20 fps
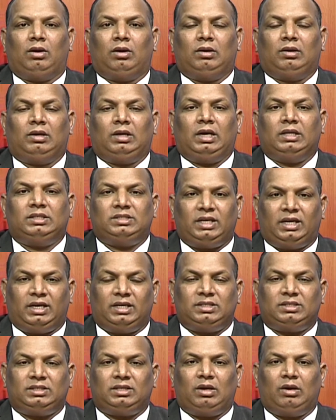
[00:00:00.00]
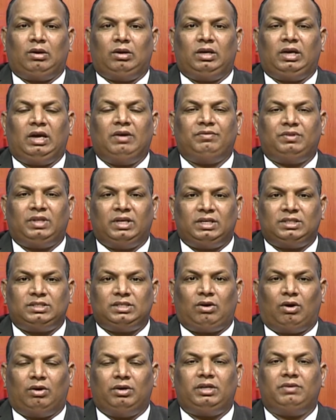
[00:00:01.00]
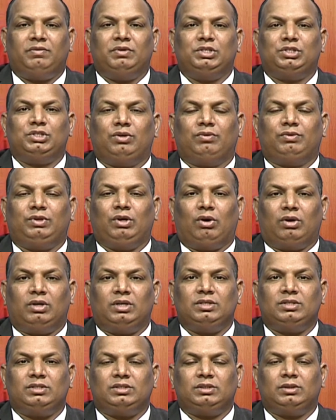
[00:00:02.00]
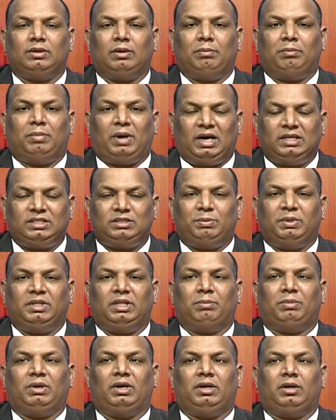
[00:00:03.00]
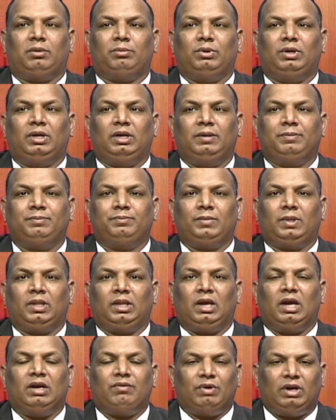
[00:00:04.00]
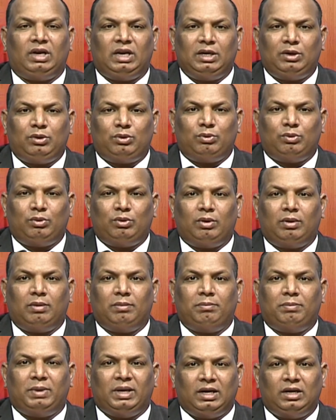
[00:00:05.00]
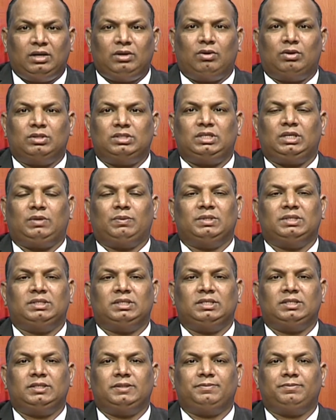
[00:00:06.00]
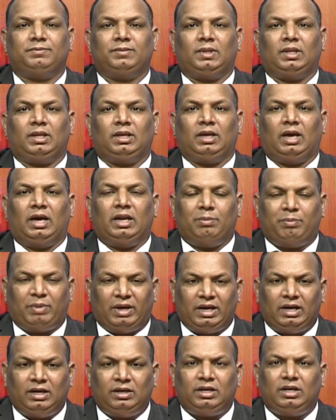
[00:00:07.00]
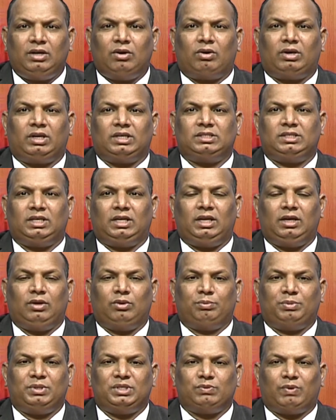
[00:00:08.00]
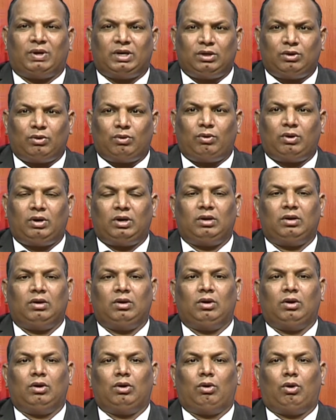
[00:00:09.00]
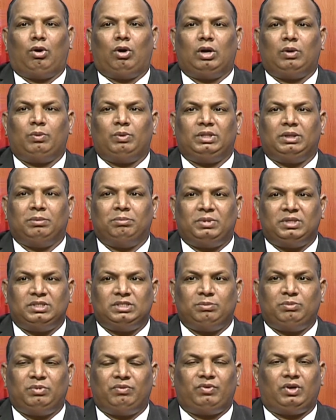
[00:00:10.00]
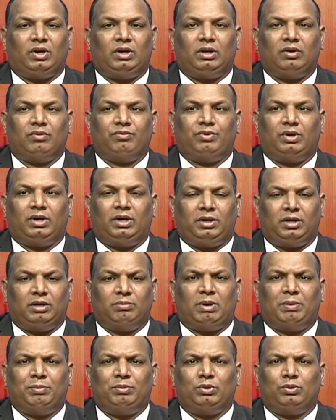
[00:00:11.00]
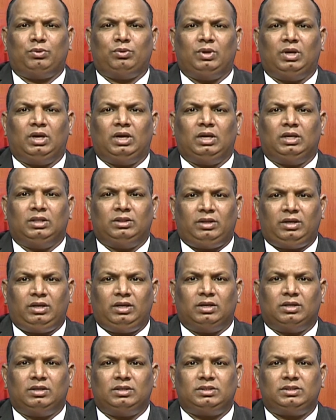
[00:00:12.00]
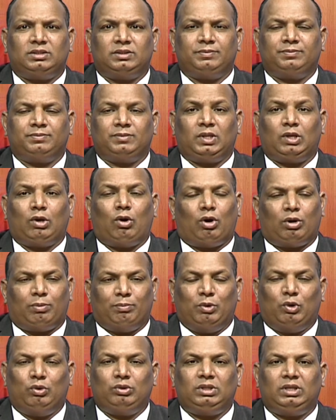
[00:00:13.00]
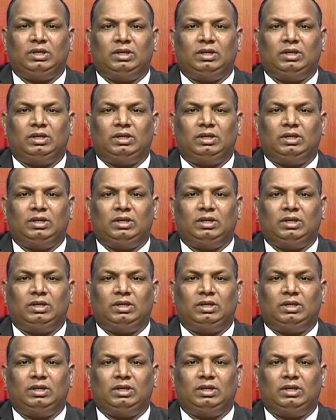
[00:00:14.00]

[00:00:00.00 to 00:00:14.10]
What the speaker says: It says, if there is a contravention orders passed by the Appellate Tribunal, it will lead to penal consequences and a penalty not exceeding ₹1 crore or with imprisonment for a term up to 3 years or both